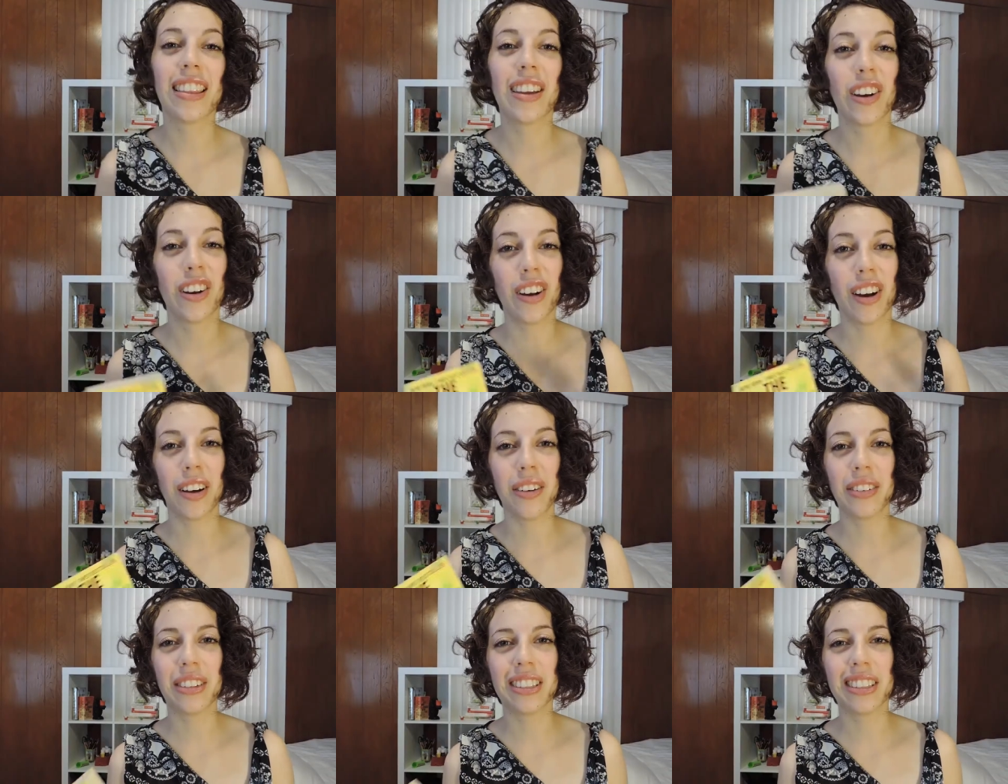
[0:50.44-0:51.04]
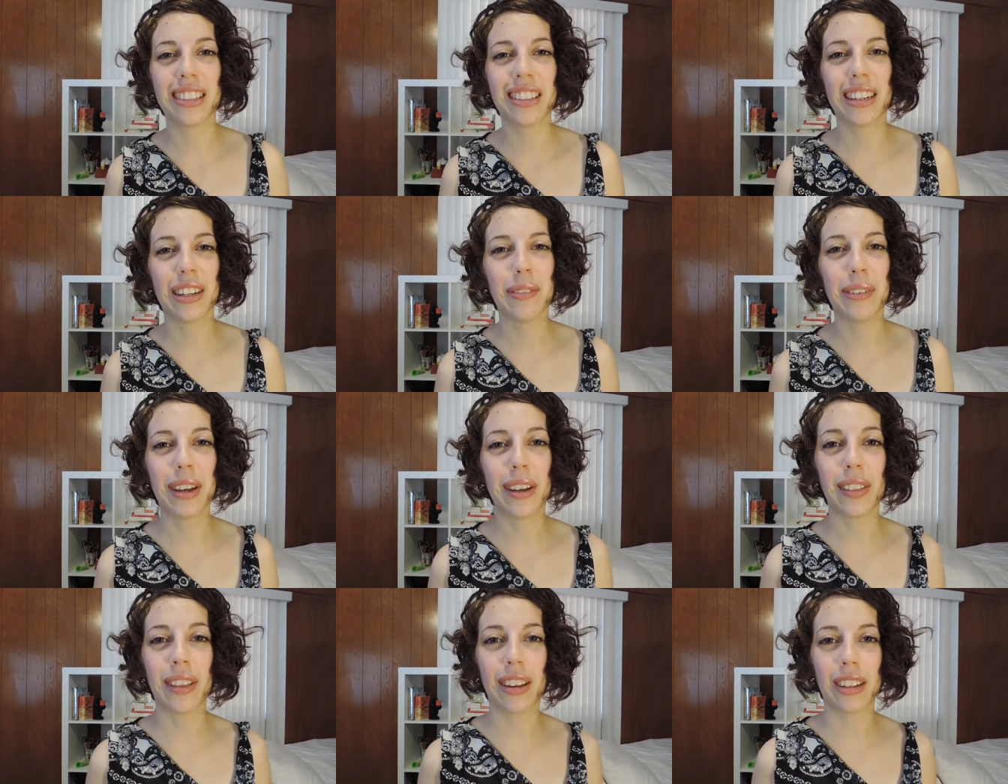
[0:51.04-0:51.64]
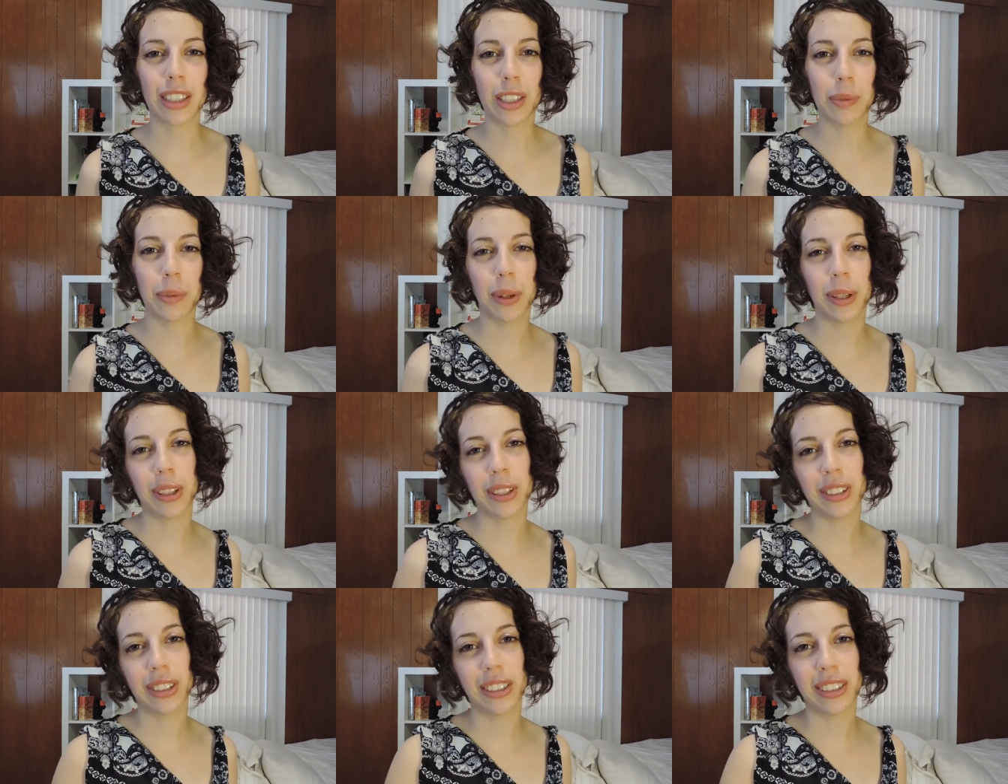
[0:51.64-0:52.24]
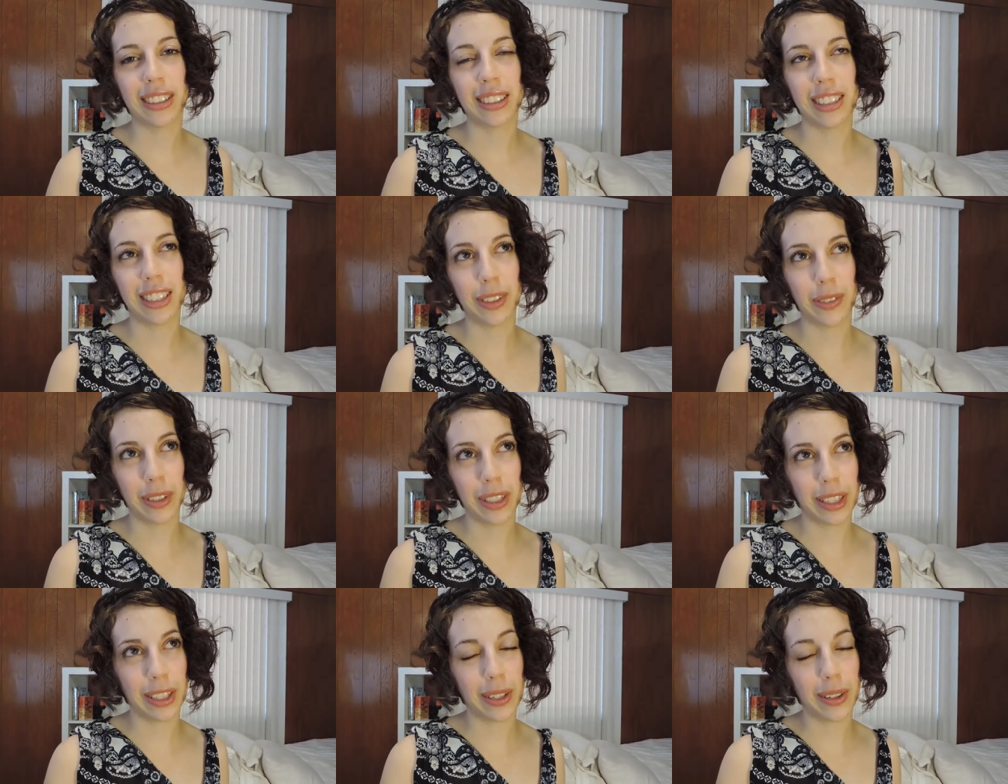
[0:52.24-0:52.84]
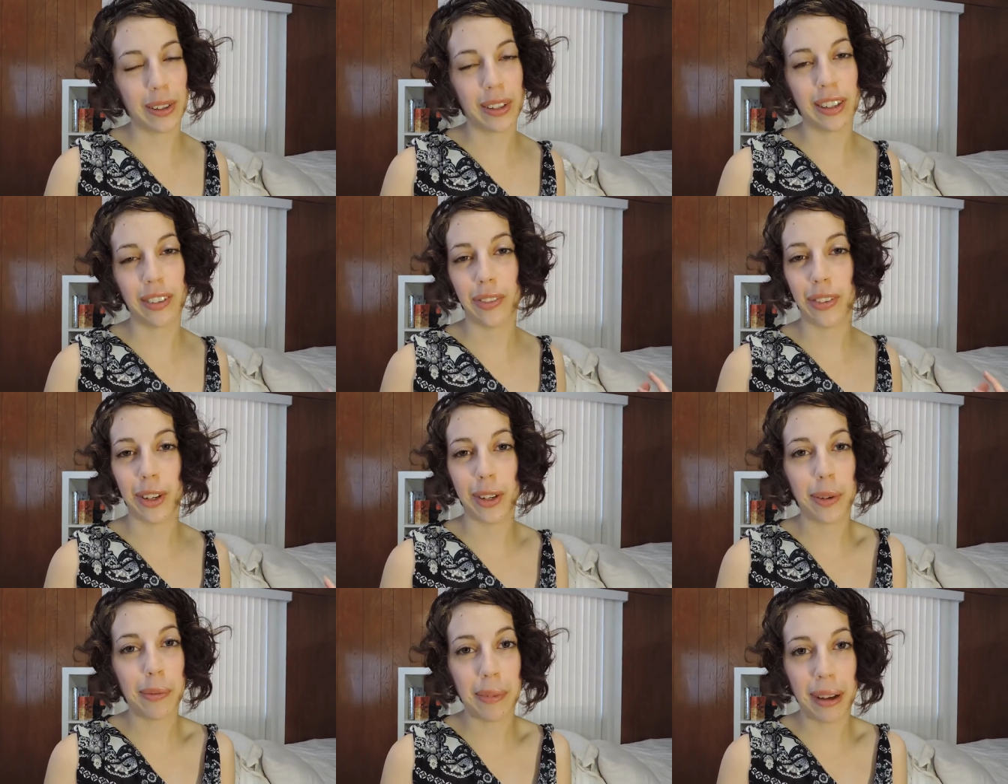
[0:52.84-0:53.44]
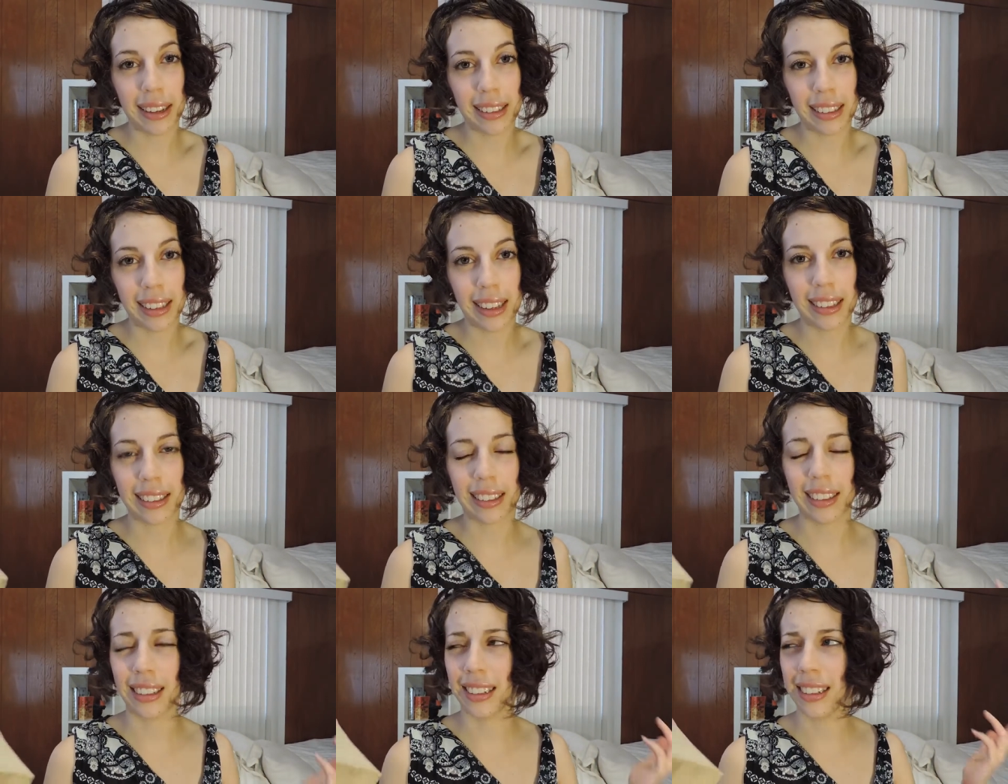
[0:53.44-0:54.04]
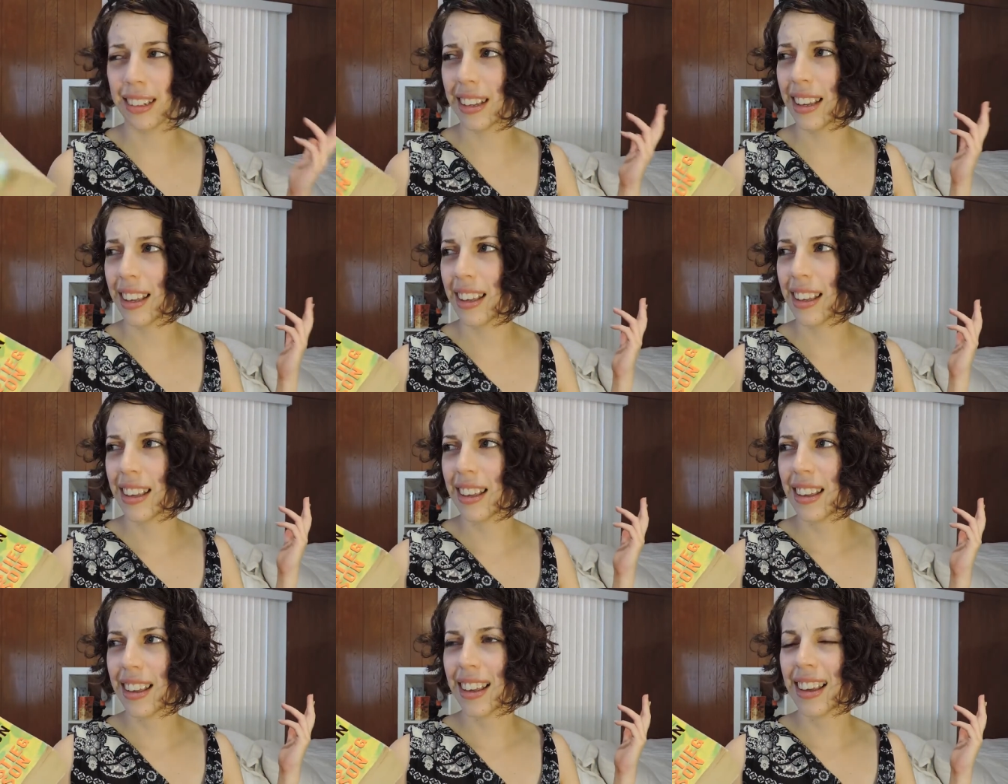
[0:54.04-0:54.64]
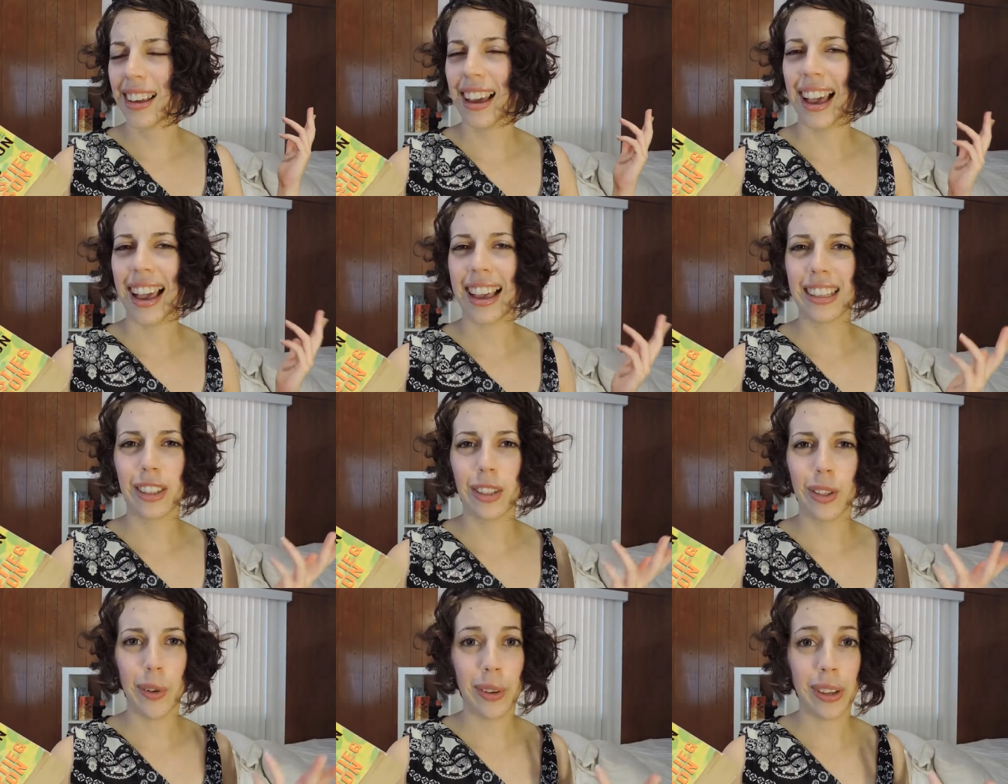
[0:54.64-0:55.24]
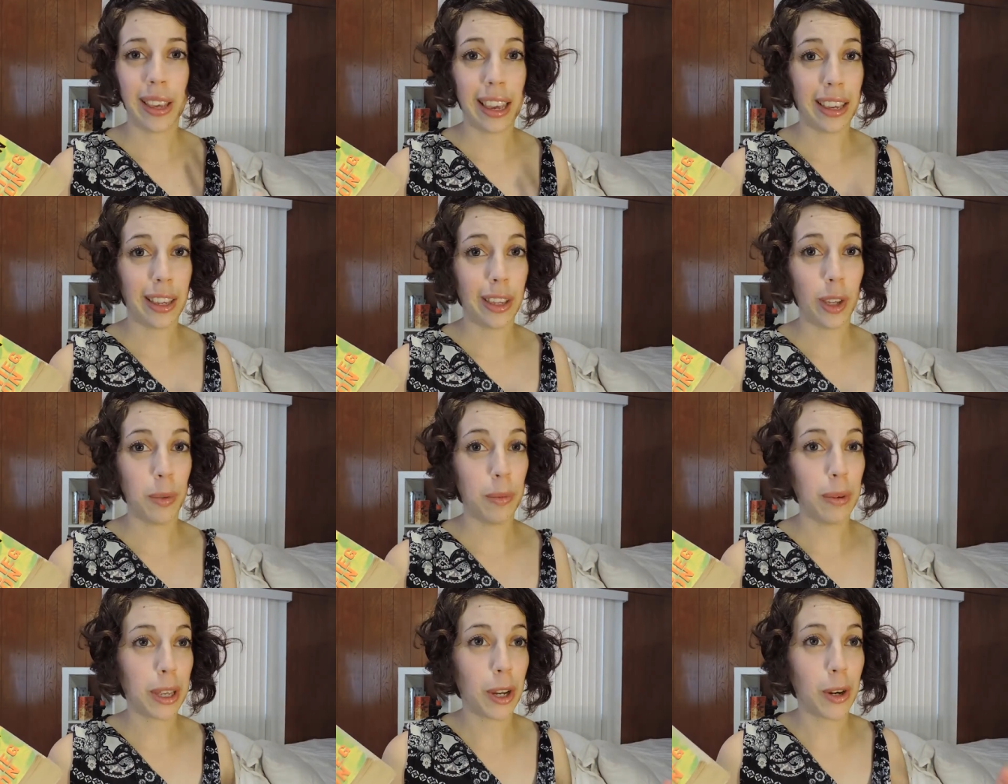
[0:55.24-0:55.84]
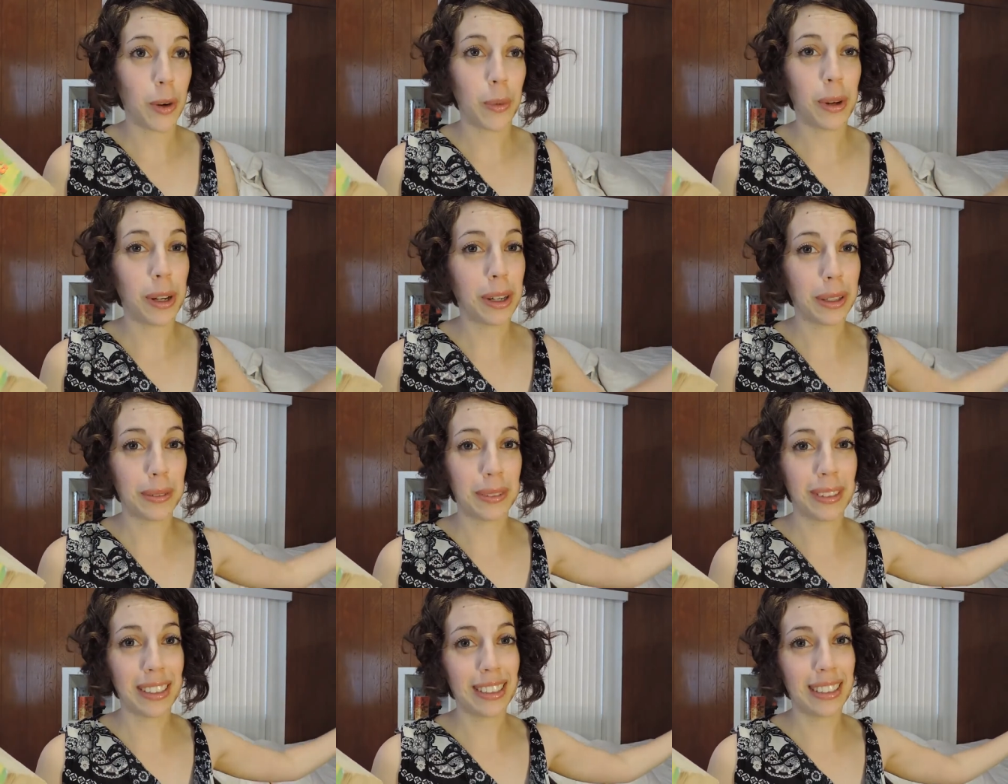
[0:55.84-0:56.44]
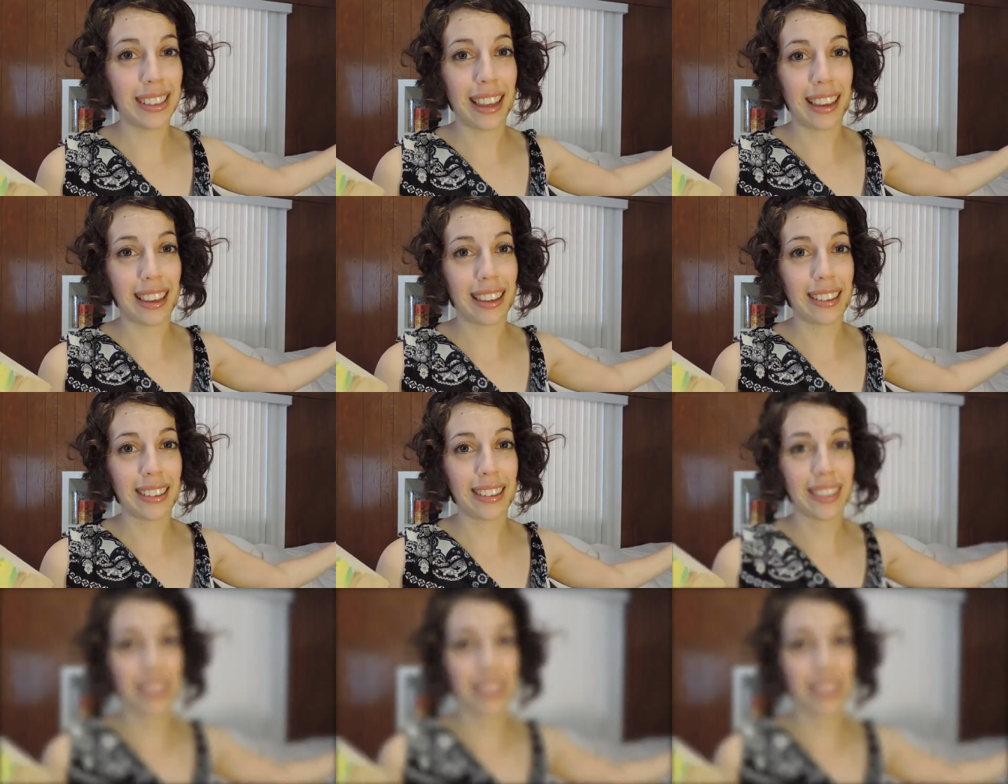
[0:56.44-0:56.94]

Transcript: There are obviously gonna be a lot of spoilers in this video, and if you don't mind that, then I don't get you, but you're welcome to stay.